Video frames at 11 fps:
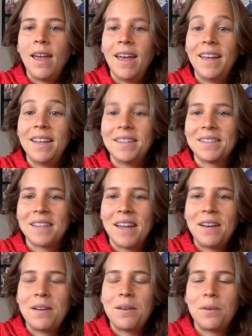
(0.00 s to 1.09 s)
Hey
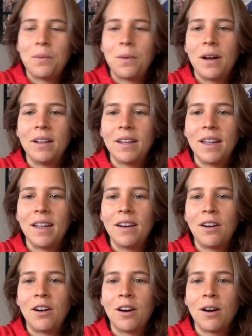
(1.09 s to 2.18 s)
Hillside. Well, in
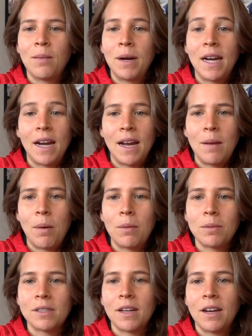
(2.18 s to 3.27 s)
our Monday night
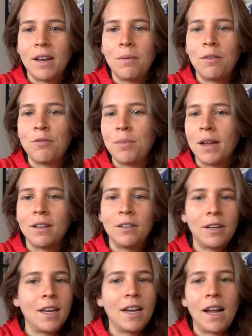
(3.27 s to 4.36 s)
Bible study, we've been
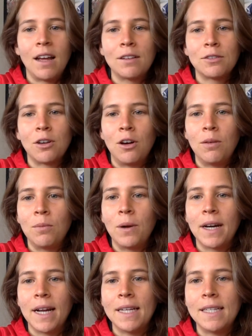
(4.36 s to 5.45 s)
looking at Psalm
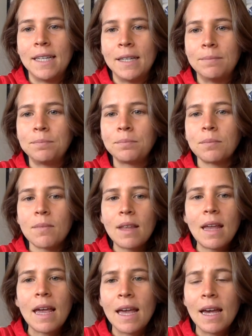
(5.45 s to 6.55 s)
119.
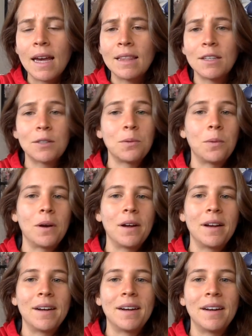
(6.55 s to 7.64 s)
And this
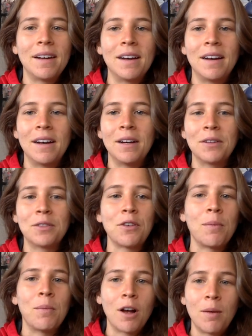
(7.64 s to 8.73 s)
one uh, was
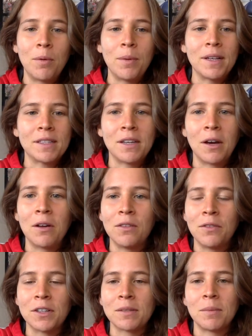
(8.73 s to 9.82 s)
from a couple weeks ago, the
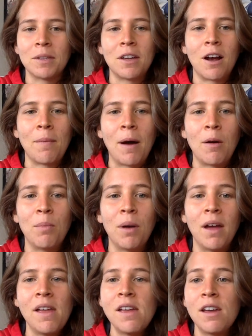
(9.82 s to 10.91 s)
verse I'm going to talk about.
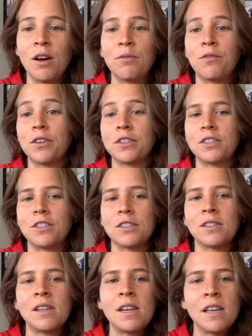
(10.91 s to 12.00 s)
But um, first,
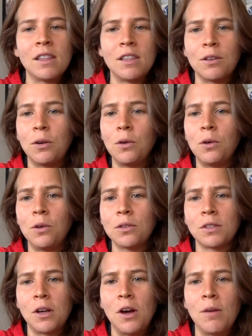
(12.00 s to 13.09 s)
just the whole
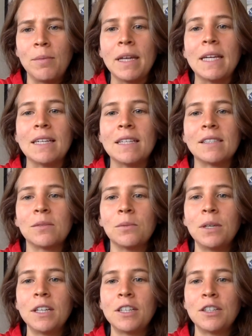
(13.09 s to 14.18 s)
psalm is
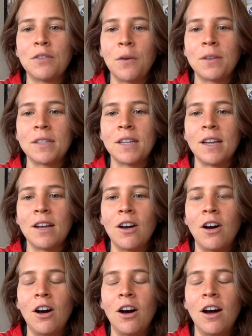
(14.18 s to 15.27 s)
really just focusing
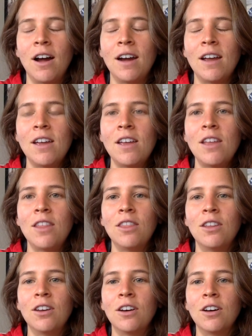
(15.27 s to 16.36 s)
on
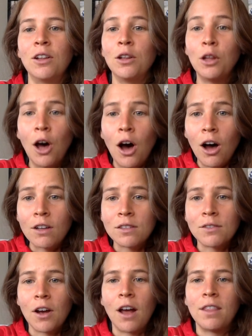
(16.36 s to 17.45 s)
the laws
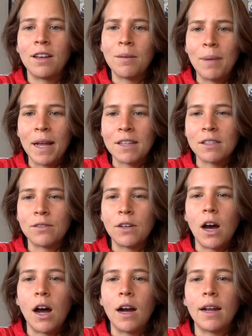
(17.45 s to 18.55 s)
of God, the commands of
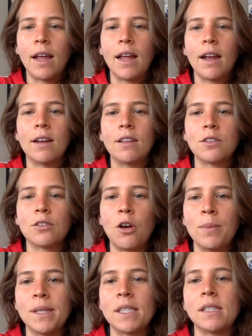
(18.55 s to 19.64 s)
God, and the
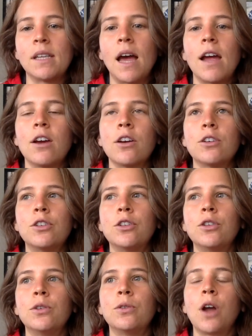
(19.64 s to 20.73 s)
psalmist's desire
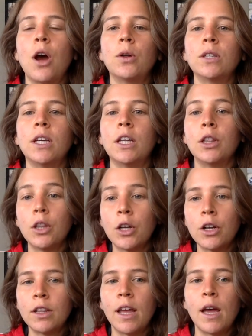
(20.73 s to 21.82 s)
to not only
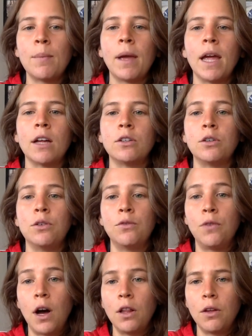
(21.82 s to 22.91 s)
learn them and to
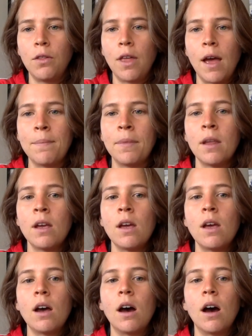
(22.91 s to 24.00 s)
follow them,
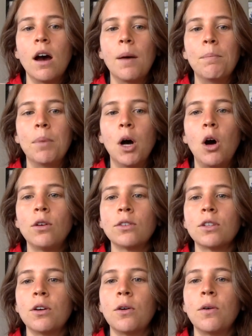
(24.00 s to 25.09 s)
um, but
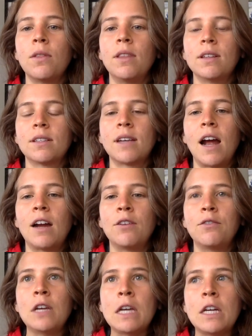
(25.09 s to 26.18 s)
also this kind
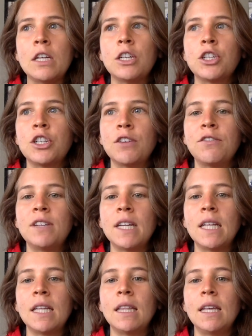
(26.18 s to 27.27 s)
of
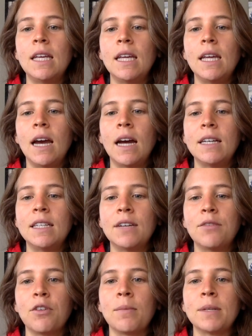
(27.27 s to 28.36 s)
shifting the idea
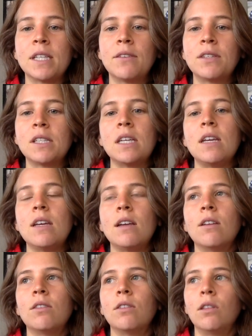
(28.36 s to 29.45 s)
from instead of seeing
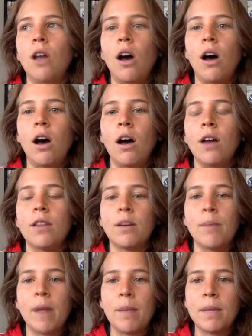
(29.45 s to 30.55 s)
the law and the
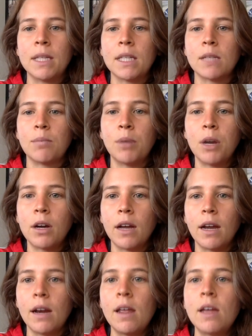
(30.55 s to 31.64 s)
commandments as a
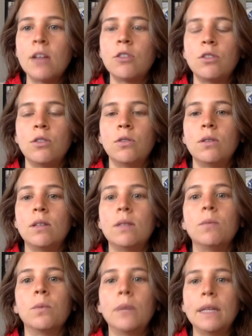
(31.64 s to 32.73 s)
burden to
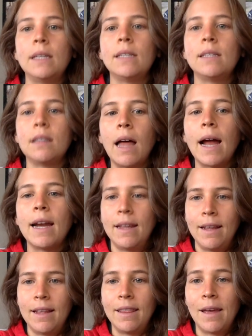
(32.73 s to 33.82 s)
really delighting
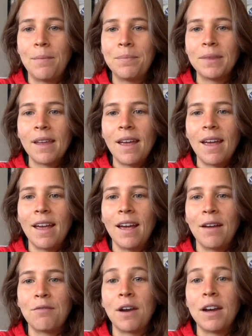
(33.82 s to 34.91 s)
in them
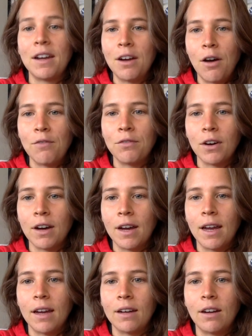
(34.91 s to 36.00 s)
and finding comfort
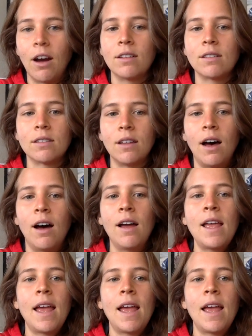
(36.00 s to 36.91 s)
in God's law.